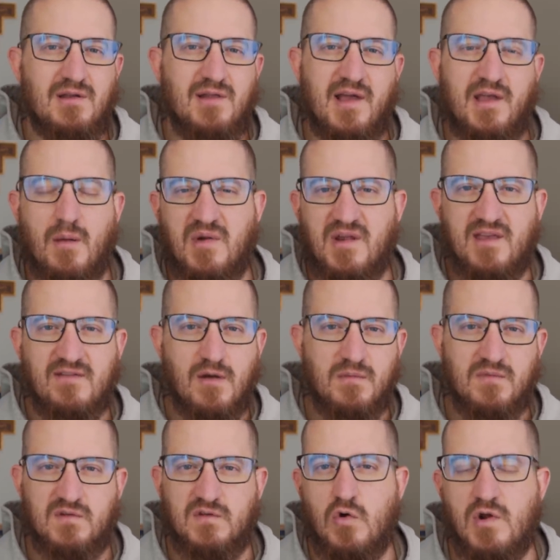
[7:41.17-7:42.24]
like I'm going to give
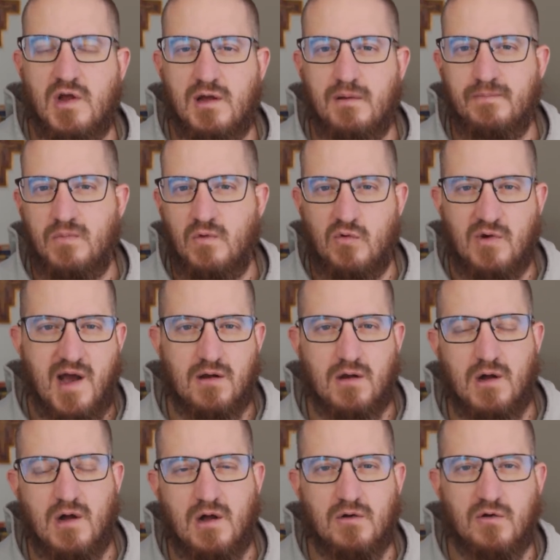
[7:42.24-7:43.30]
up soda or
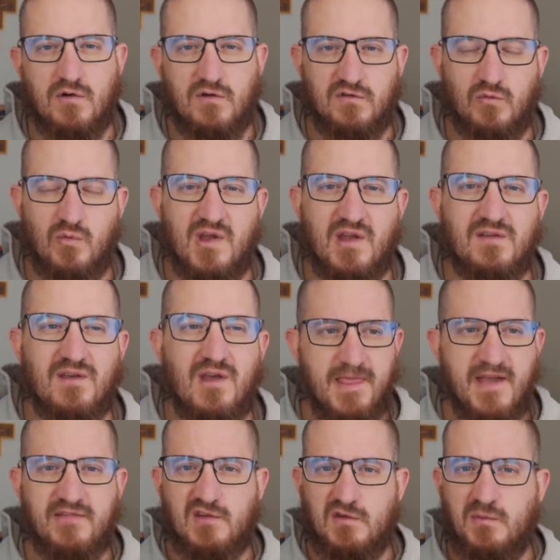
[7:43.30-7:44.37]
alcohol or sweets.
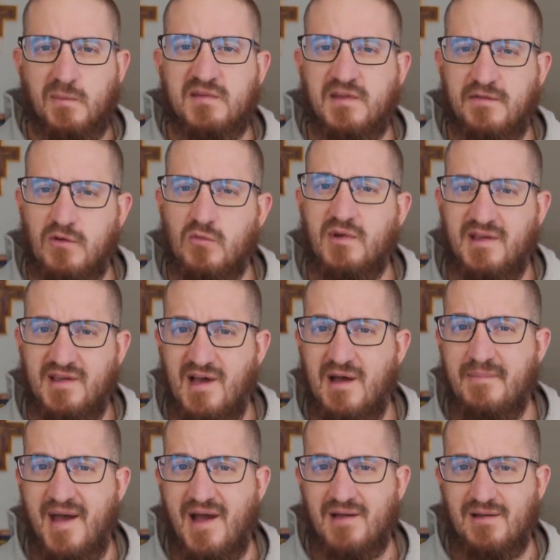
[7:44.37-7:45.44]
If it's a specific really
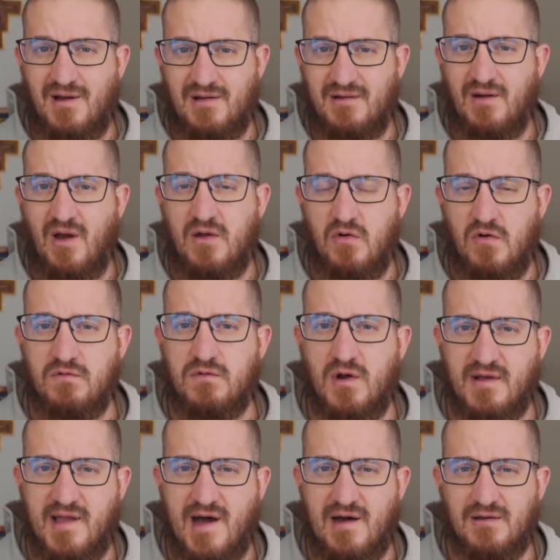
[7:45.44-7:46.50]
cutback on, on
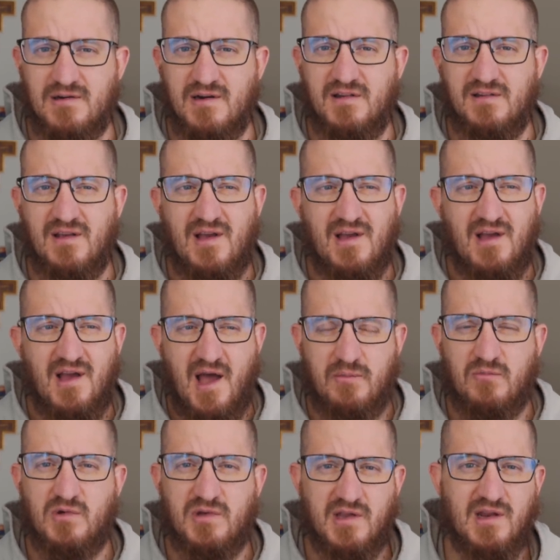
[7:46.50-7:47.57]
overall calories,
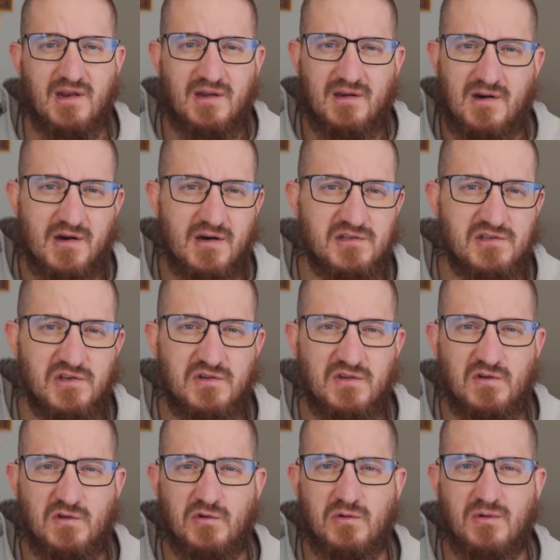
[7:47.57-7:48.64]
I'm really going to encourage you
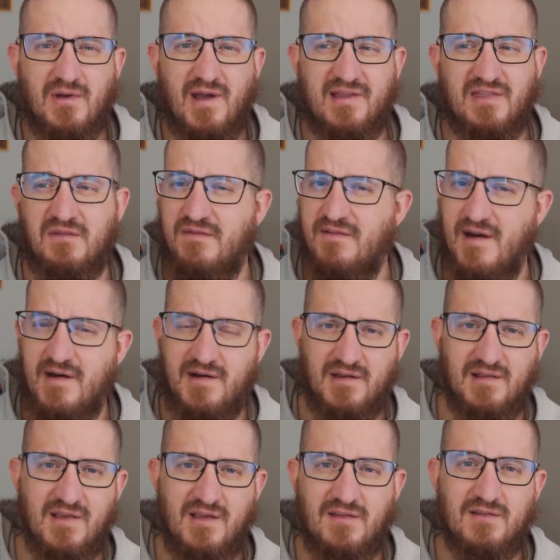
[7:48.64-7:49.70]
to, at the very
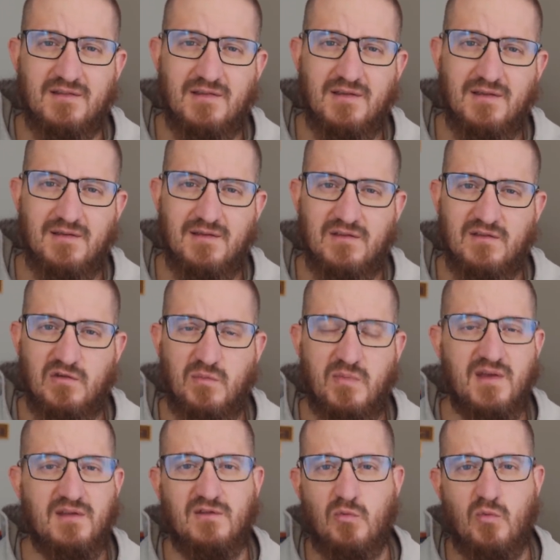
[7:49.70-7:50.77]
least,
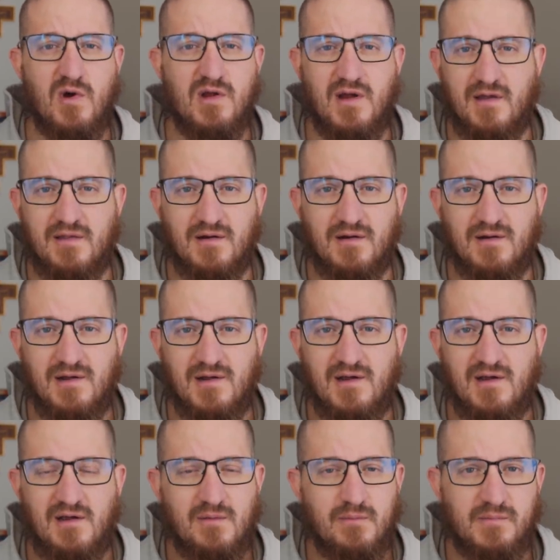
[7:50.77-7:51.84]
speak to one other
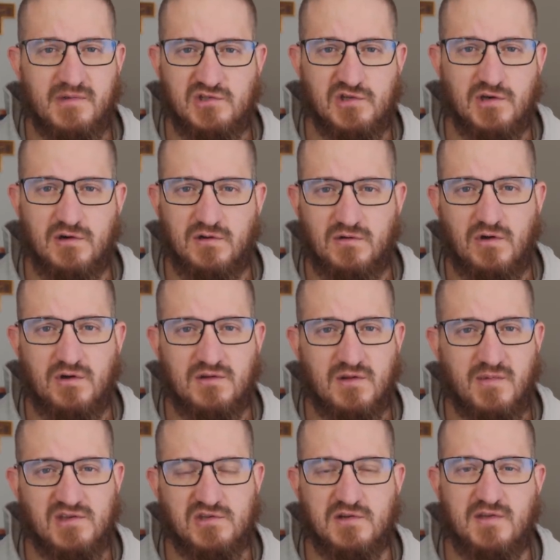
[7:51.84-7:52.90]
mature adult to
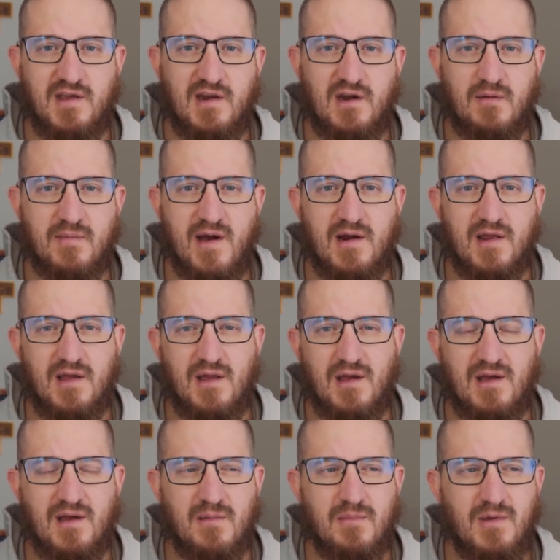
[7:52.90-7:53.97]
make sure they hear about it.
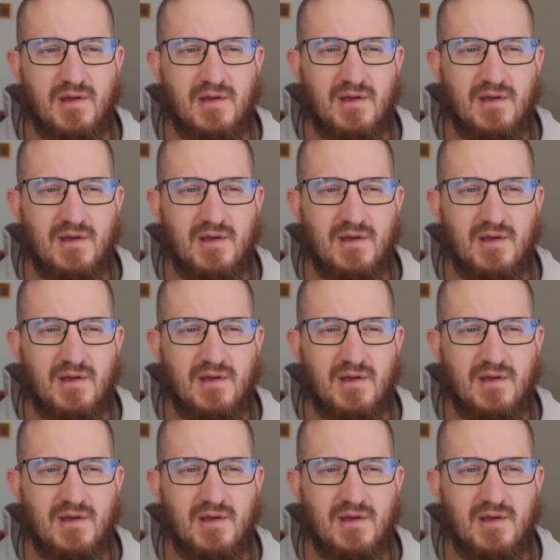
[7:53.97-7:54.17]
Um,